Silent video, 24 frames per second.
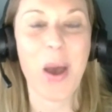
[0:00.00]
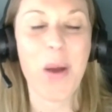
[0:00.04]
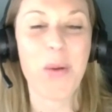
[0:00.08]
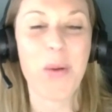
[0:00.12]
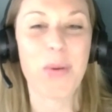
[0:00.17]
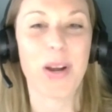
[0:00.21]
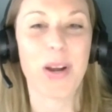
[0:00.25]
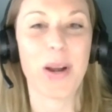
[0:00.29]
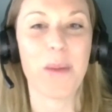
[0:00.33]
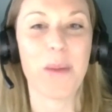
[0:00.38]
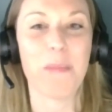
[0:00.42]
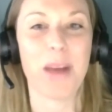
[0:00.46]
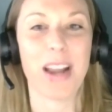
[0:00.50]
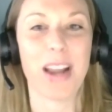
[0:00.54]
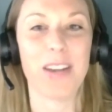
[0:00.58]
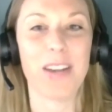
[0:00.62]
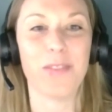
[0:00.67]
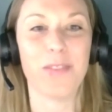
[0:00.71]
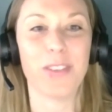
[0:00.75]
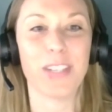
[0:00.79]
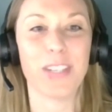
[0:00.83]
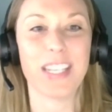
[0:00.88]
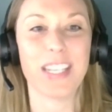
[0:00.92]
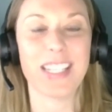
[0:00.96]
We're a
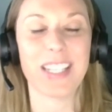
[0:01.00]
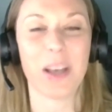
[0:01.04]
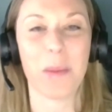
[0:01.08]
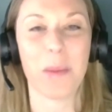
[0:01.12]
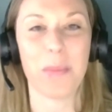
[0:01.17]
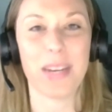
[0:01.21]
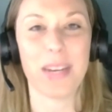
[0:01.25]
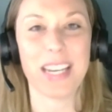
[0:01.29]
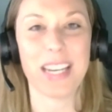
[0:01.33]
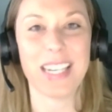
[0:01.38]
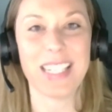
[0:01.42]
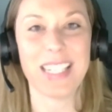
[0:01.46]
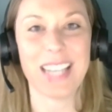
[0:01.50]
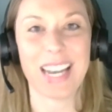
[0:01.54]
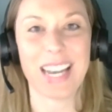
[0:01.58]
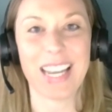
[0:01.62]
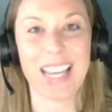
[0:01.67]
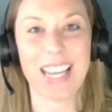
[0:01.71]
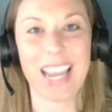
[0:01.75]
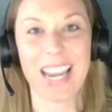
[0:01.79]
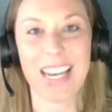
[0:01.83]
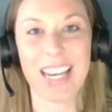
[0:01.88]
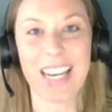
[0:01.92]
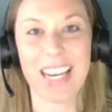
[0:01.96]
mindfulness company
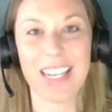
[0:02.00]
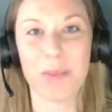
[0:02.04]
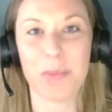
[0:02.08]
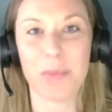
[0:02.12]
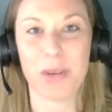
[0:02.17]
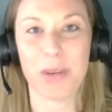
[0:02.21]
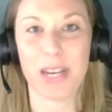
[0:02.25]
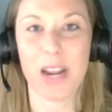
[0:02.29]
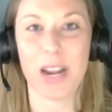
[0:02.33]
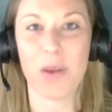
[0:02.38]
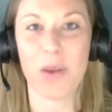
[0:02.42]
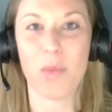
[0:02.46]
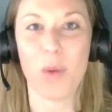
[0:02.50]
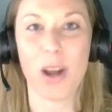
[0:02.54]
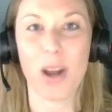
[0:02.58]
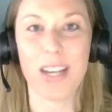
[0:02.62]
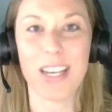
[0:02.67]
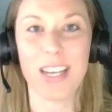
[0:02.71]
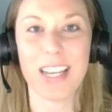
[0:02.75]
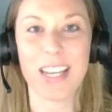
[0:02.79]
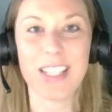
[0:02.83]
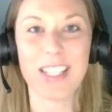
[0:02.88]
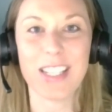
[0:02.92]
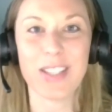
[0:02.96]
dedicated to bringing
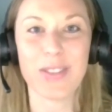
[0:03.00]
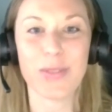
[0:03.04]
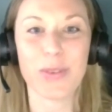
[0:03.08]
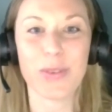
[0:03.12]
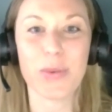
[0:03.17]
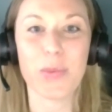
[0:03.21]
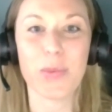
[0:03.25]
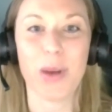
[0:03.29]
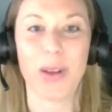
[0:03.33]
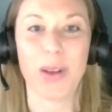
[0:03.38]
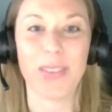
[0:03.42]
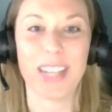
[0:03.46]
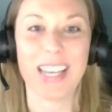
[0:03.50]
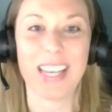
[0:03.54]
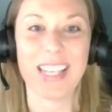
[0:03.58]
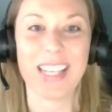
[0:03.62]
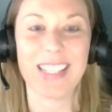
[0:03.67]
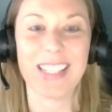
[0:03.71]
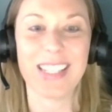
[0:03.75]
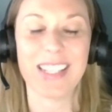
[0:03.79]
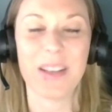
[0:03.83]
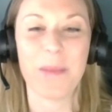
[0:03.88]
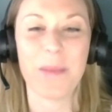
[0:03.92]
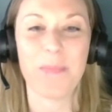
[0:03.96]
oneness through
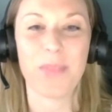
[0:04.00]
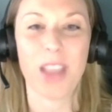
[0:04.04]
wellness,